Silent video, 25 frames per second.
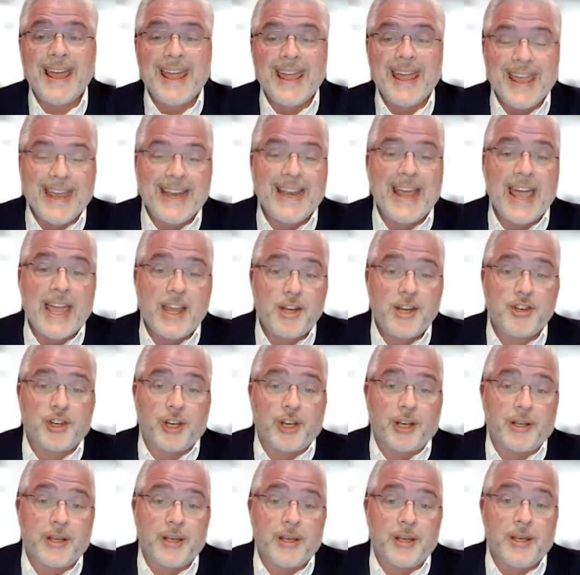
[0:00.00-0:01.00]
in
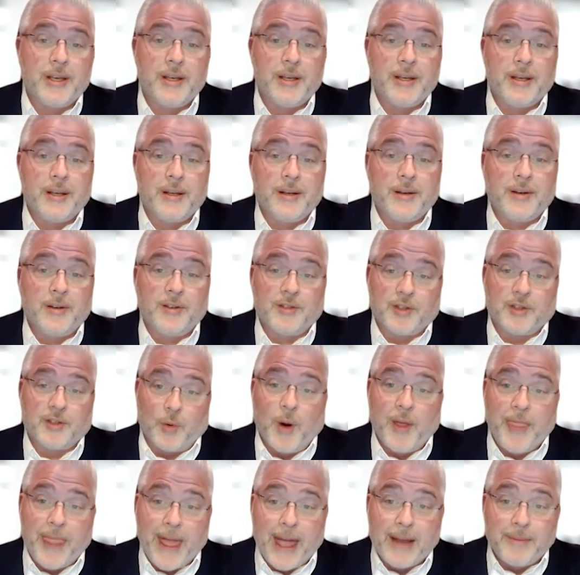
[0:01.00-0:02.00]
Asia. So
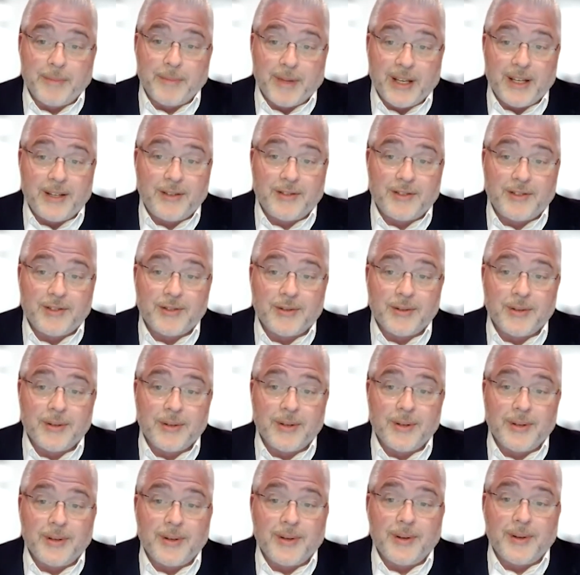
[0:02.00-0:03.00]
what that means,
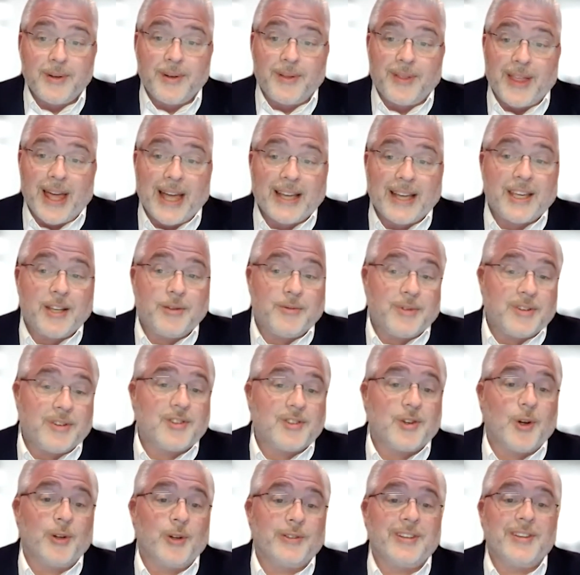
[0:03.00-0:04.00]
that can
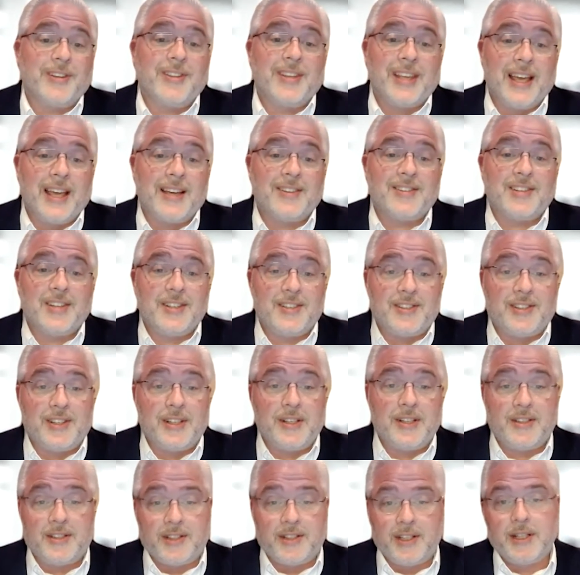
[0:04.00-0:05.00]
result in the
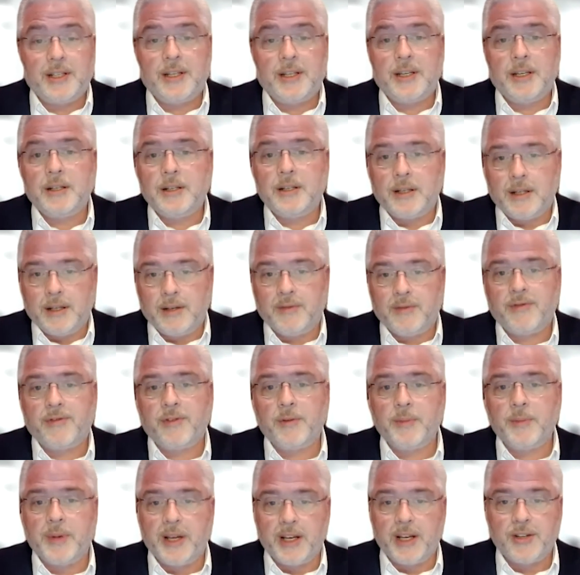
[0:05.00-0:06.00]
SEC seeking
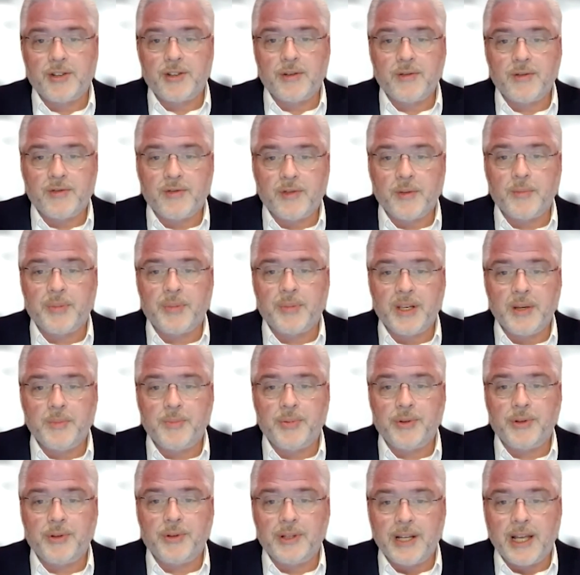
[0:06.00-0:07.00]
information from
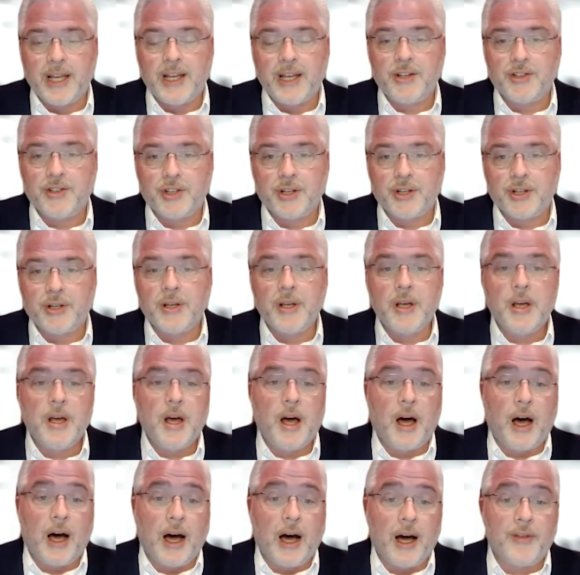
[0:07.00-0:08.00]
people in Asia
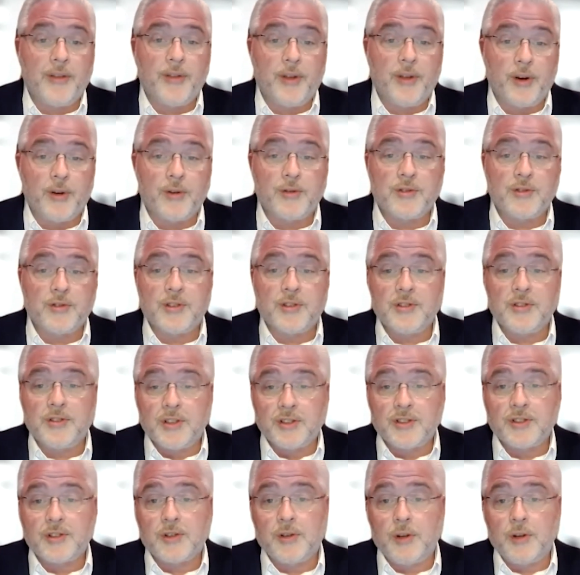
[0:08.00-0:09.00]
on those
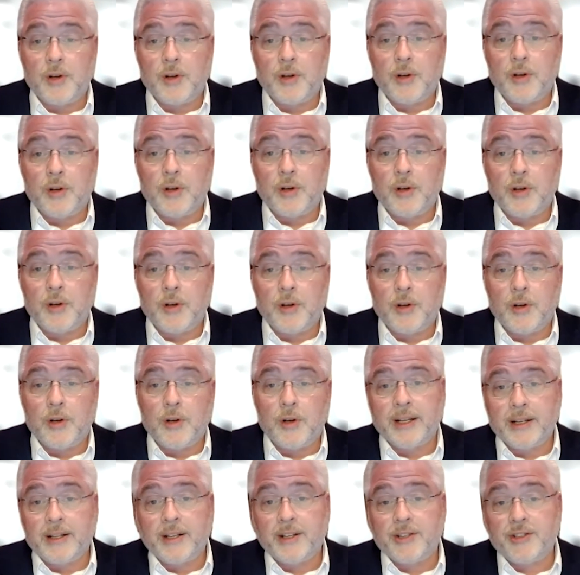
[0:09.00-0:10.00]
disclosure
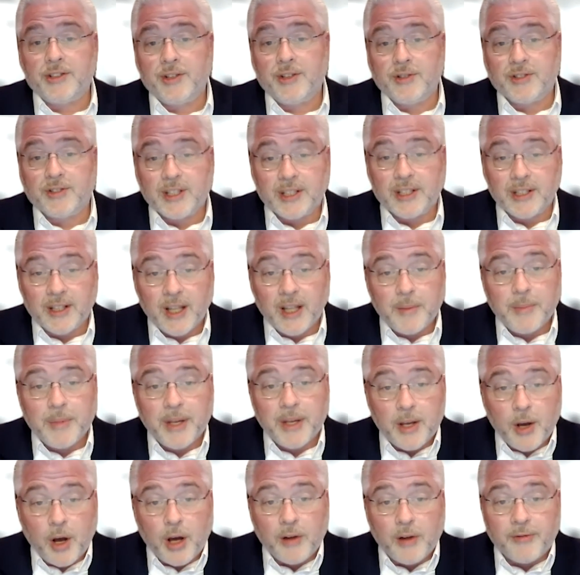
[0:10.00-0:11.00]
related issues. And let
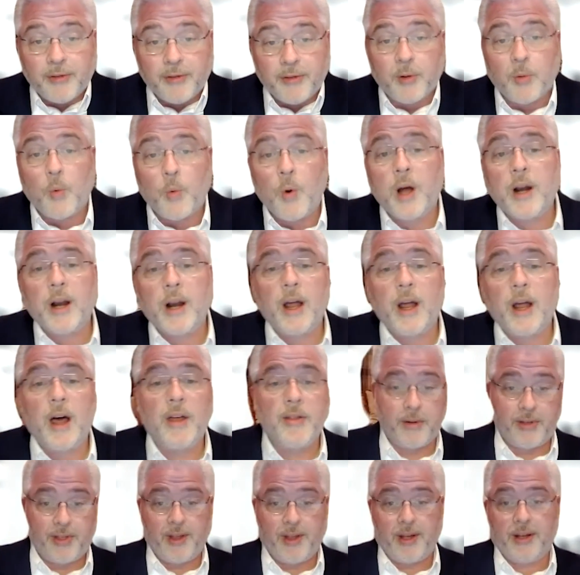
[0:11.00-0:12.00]
me offer one
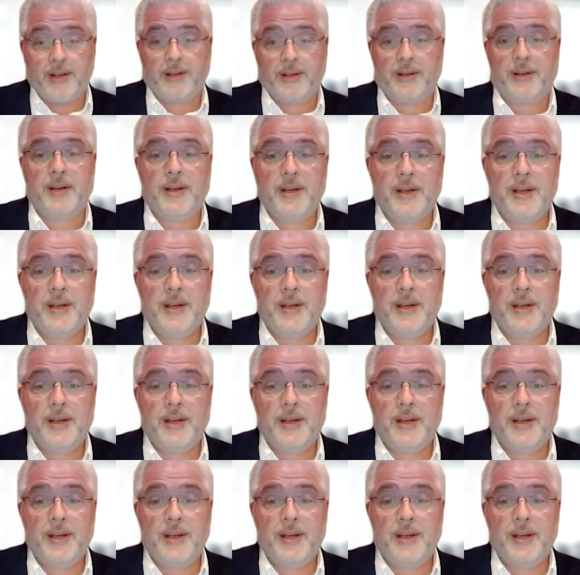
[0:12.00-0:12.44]
other thing